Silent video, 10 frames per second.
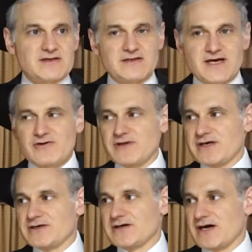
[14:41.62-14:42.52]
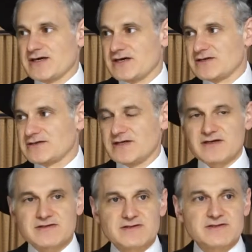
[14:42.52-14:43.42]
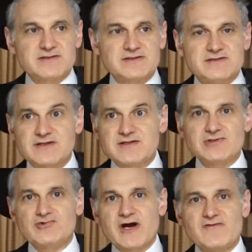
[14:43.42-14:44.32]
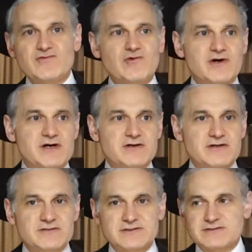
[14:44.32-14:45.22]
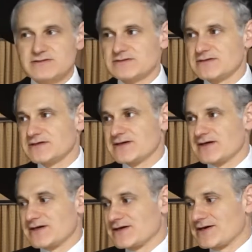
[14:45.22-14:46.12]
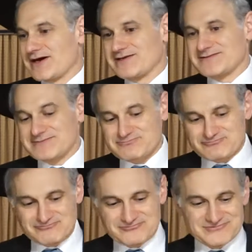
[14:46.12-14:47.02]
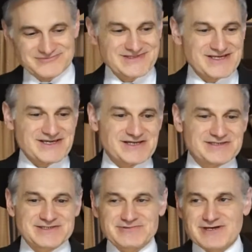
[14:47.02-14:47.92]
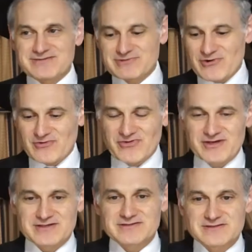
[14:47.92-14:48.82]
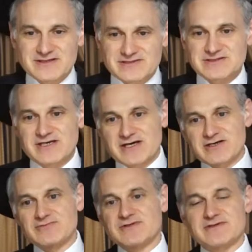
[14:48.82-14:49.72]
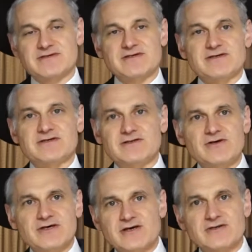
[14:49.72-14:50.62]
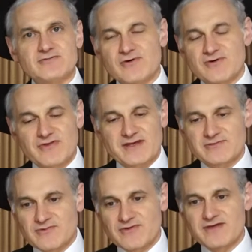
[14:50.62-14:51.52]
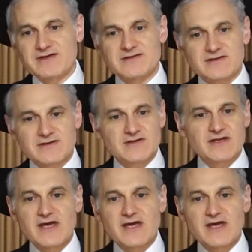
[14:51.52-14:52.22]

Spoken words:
An hour later, I get a text. She says, "You have Ruach HaKodesh." And she writes me a whole thing that Shitaka was looking at the wrong things, and